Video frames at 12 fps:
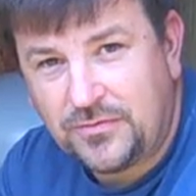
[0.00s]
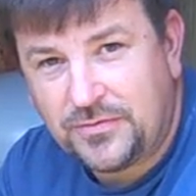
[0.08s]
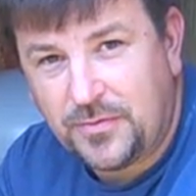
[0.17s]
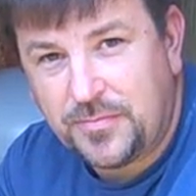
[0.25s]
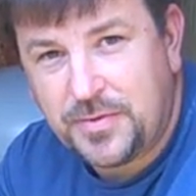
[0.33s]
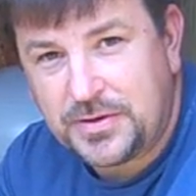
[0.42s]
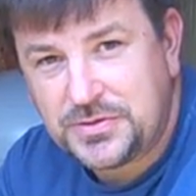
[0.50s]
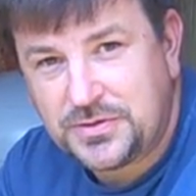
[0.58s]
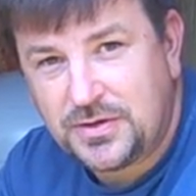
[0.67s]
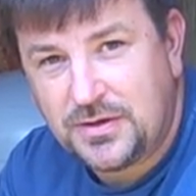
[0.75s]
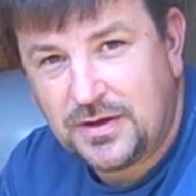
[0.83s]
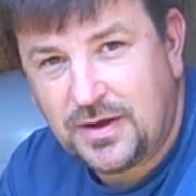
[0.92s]
So
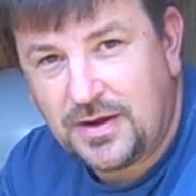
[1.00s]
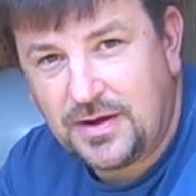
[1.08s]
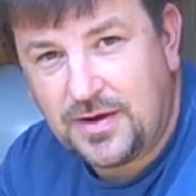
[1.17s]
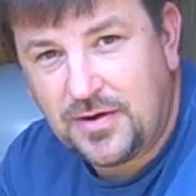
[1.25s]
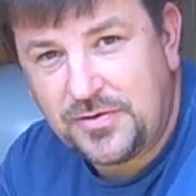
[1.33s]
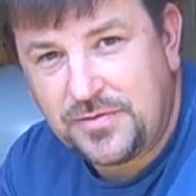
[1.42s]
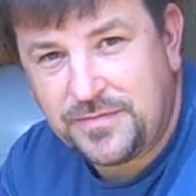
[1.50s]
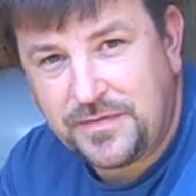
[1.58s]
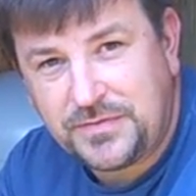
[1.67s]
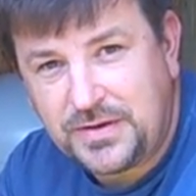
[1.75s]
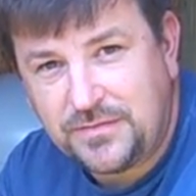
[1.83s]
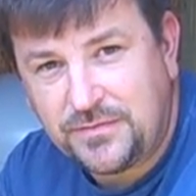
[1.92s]
picture a
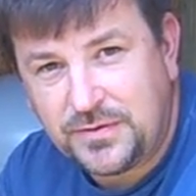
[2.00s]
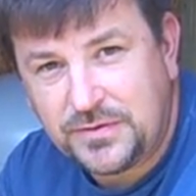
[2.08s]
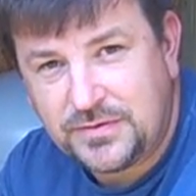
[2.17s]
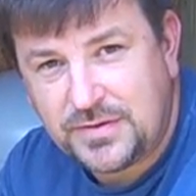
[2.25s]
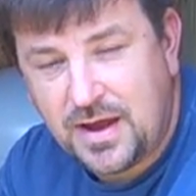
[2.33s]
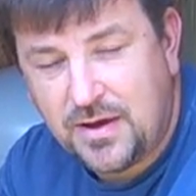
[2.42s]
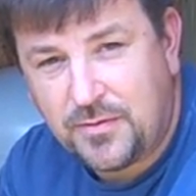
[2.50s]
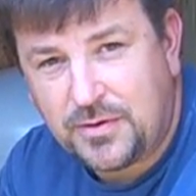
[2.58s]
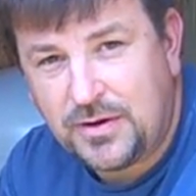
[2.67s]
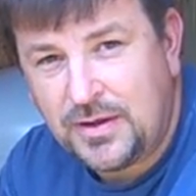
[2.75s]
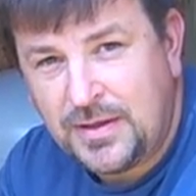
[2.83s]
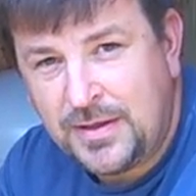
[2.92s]
115 foot
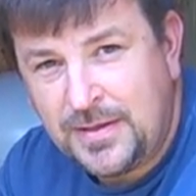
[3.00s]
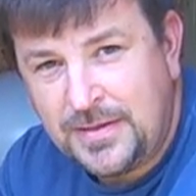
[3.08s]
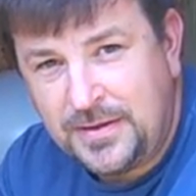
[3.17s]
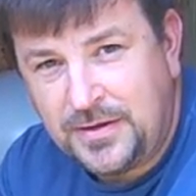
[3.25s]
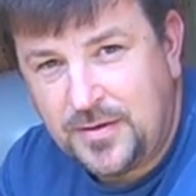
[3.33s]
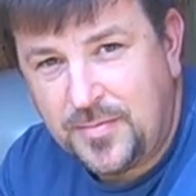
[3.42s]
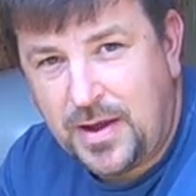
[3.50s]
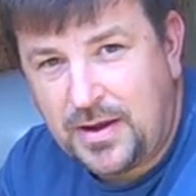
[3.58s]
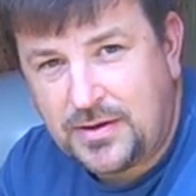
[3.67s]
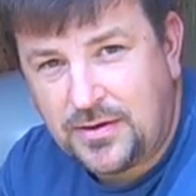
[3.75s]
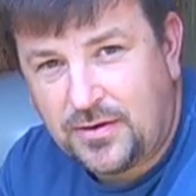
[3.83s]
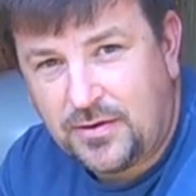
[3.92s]
tower in your
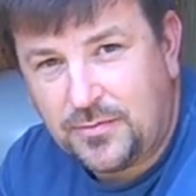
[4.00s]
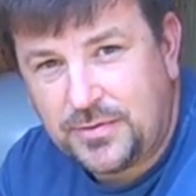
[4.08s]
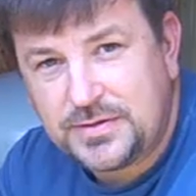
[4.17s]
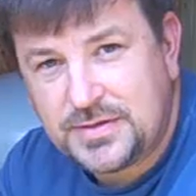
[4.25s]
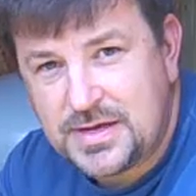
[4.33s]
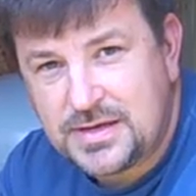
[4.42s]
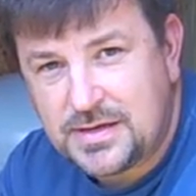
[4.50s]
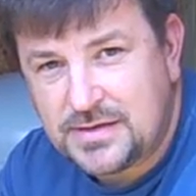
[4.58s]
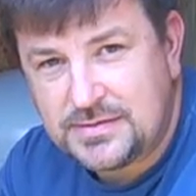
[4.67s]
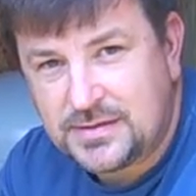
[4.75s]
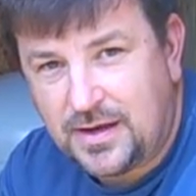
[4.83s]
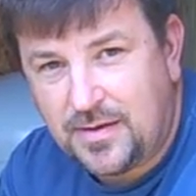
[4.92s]
backyard with a tank
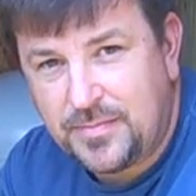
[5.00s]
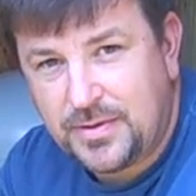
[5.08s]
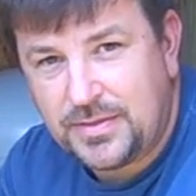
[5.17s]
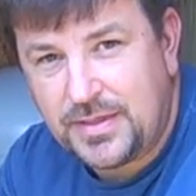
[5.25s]
on top.